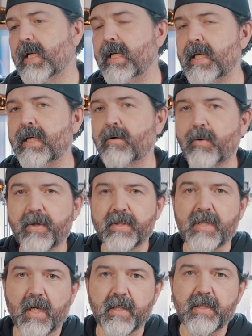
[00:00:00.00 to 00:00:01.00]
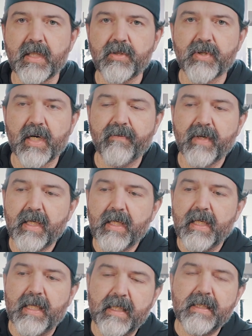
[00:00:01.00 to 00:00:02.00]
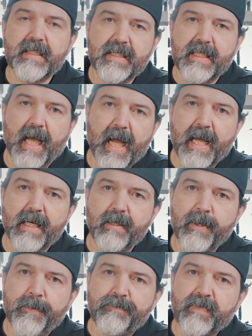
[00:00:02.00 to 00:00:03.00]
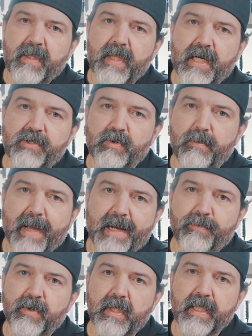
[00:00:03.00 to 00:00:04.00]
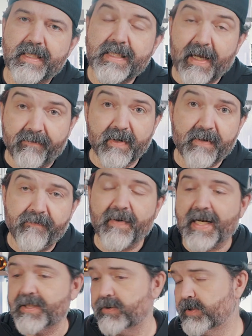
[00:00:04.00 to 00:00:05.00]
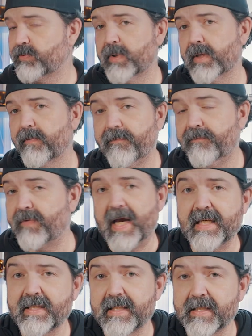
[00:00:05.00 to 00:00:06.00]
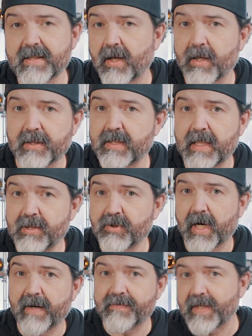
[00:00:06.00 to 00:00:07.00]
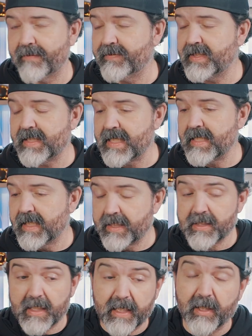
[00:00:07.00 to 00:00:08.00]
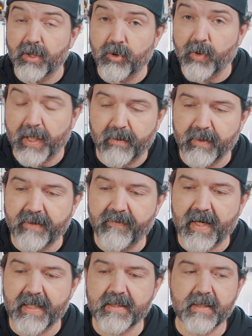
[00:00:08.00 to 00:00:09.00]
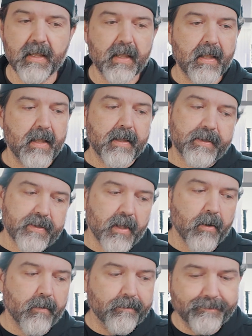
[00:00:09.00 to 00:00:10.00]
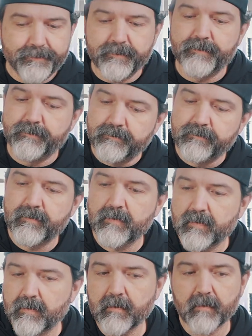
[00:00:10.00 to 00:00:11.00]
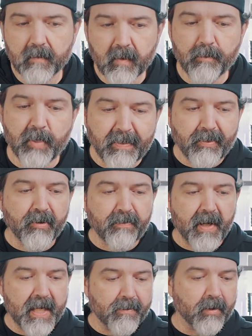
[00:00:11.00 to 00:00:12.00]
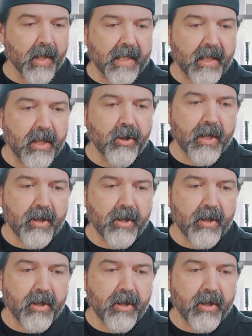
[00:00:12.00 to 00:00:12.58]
in, or the solid state drive inside the actual MacBook is definitely faster. It's one of the fastest solid state drives I've seen. It's like incredibly fast. So, but both playable. Like, you're